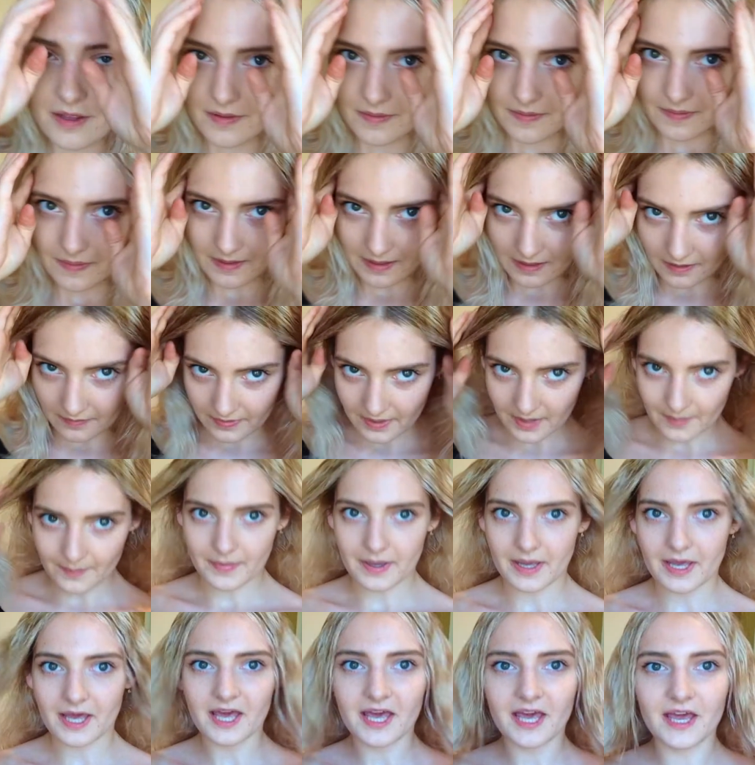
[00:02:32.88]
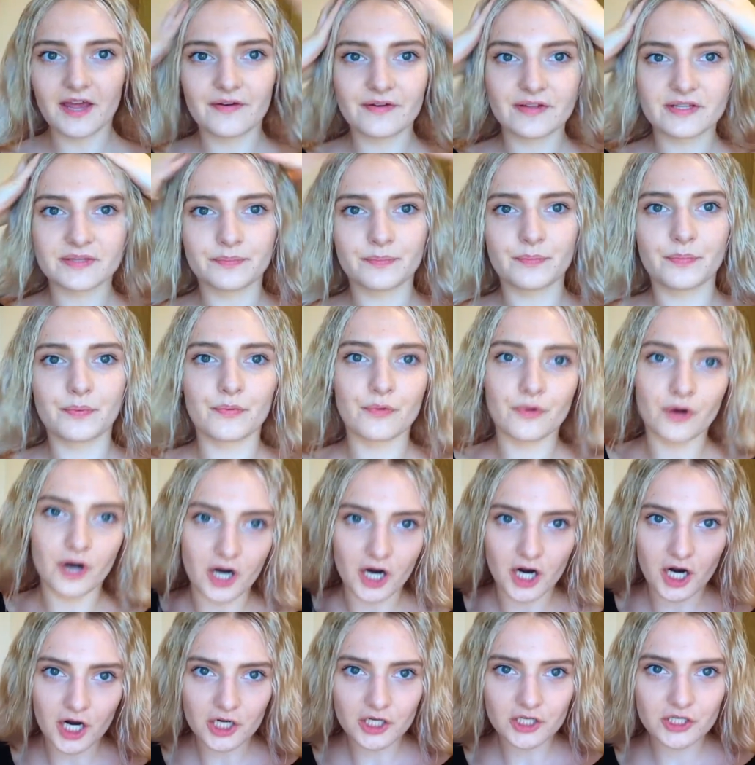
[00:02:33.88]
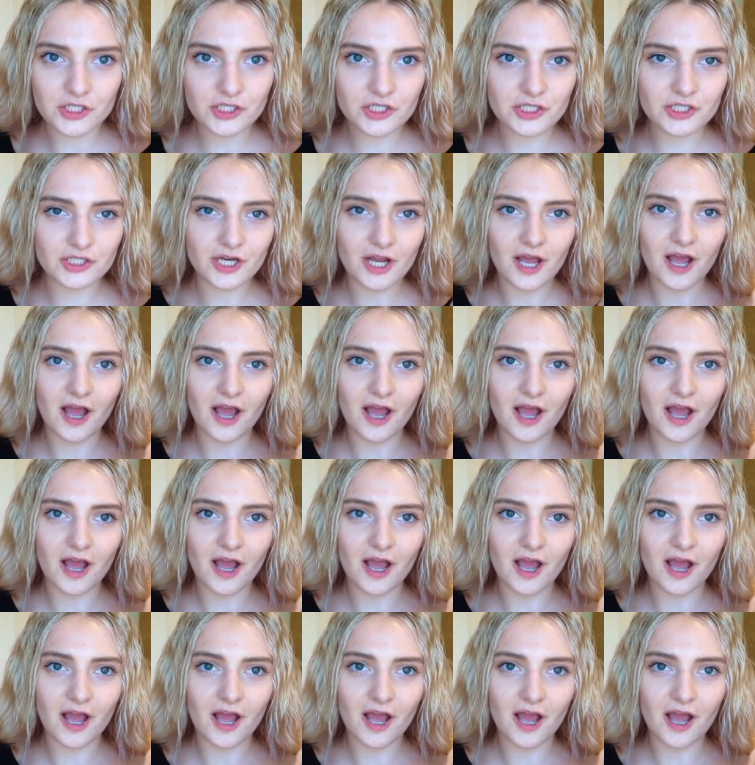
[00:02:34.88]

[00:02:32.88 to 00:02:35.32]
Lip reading: Now that my hair is brushed,